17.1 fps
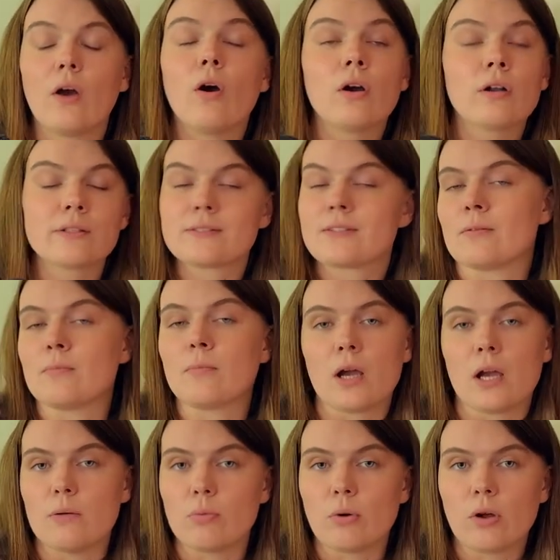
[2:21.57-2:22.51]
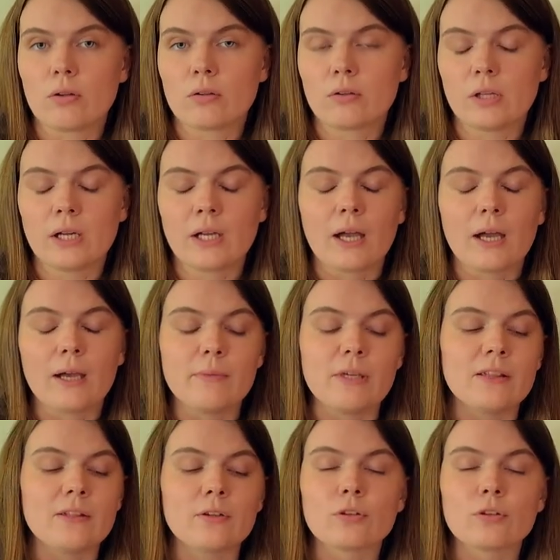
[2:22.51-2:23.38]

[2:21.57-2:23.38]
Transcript: honestly mind-boggling. I mean,